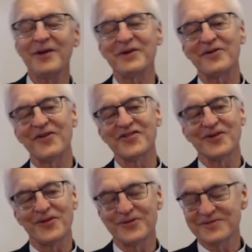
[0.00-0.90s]
but
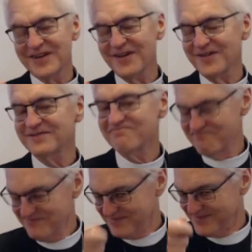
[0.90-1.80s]
also you know.
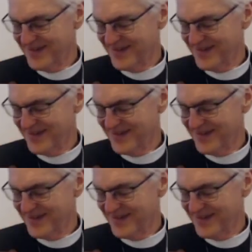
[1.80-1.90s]
Hmm